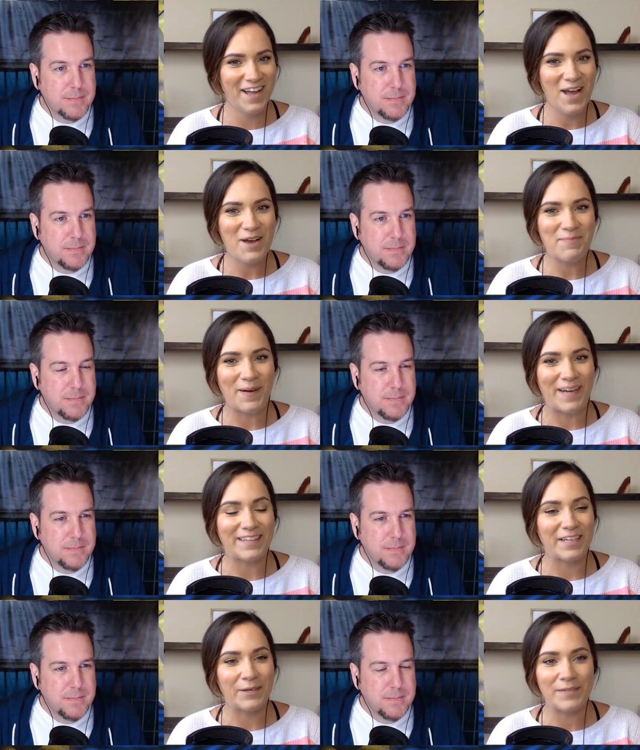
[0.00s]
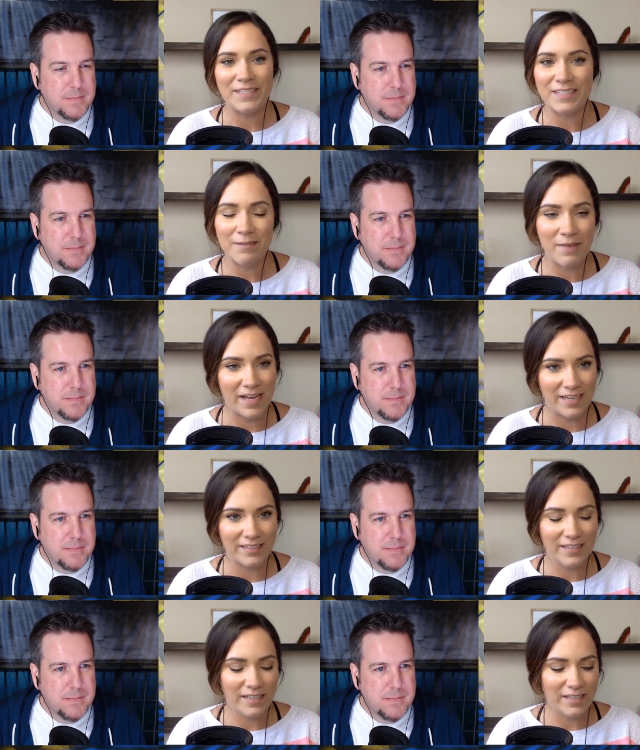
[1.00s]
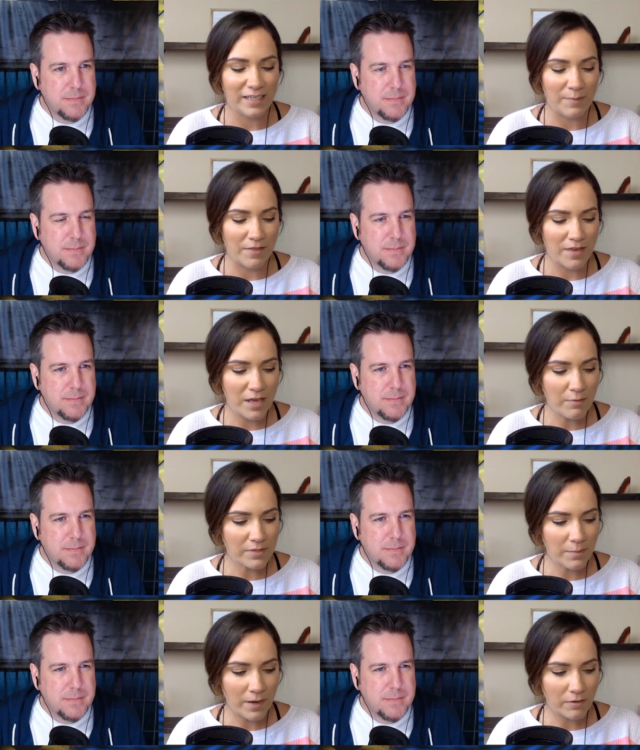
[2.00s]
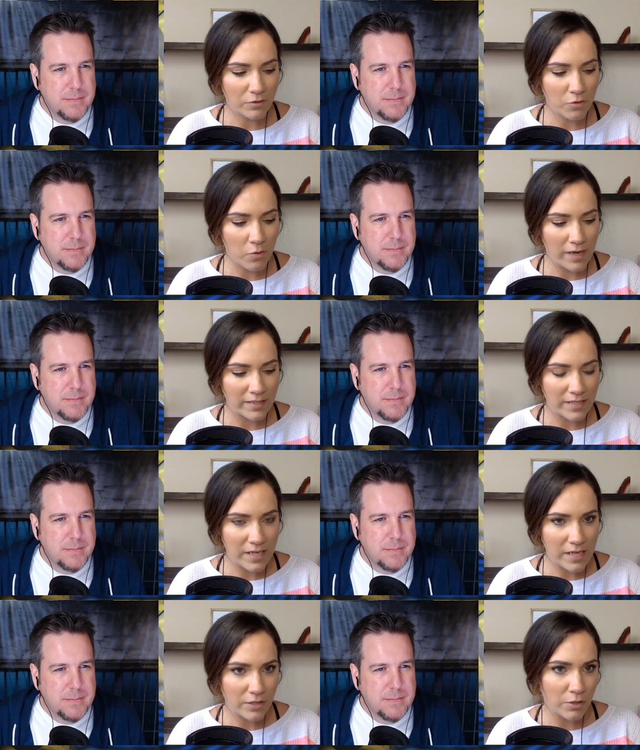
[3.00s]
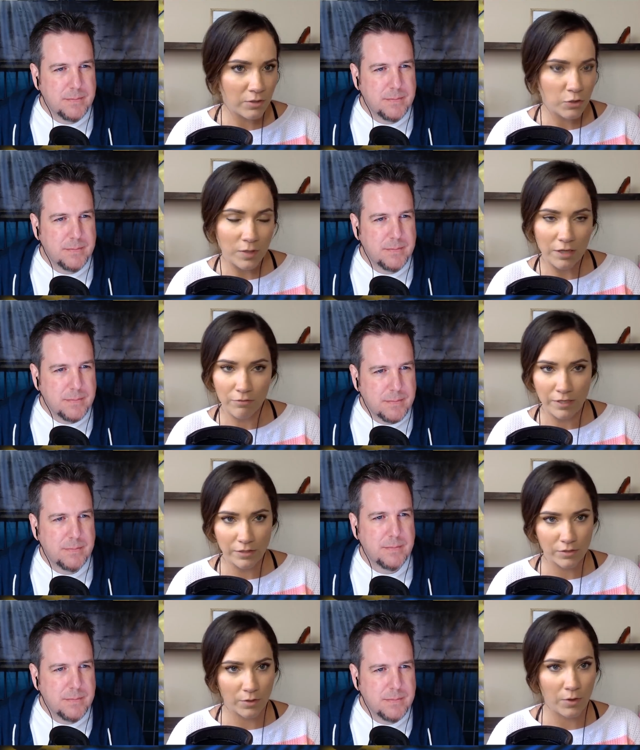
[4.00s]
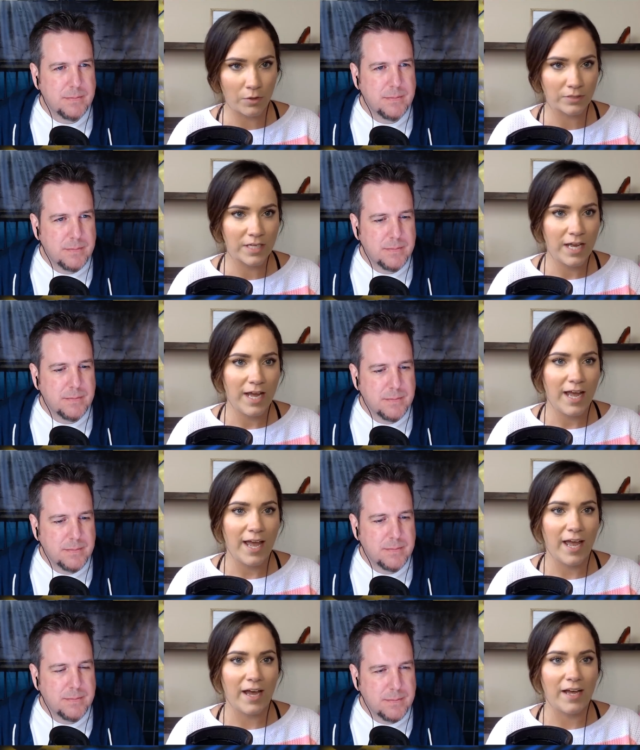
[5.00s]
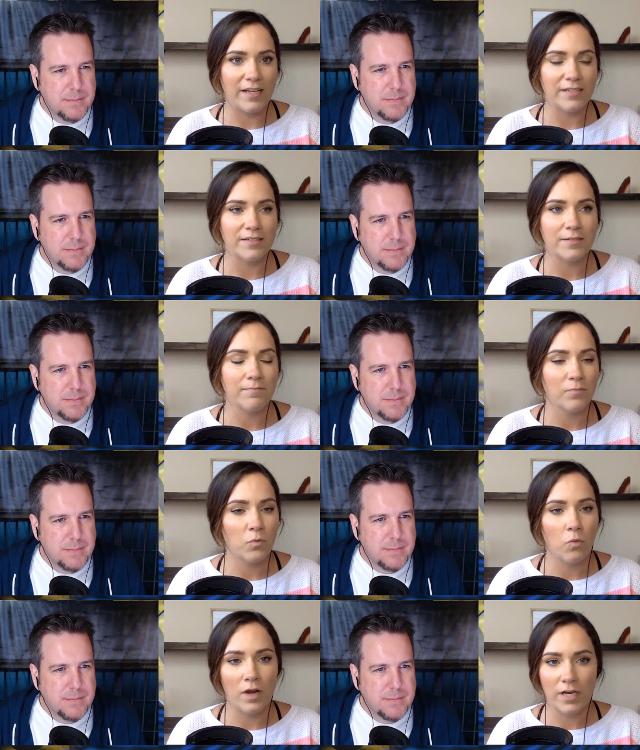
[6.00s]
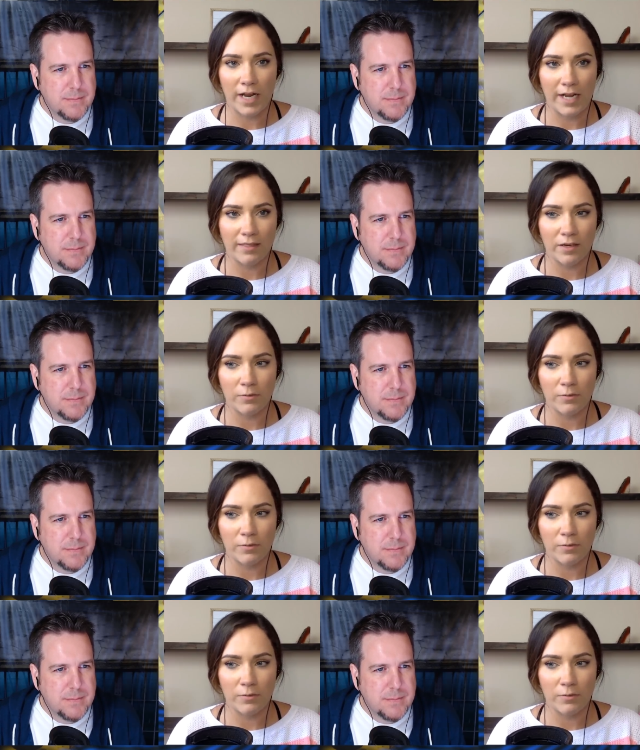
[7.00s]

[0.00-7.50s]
Speaker 1: but there was a man, um, I think he was about 22 or 23 years old. And one night, there was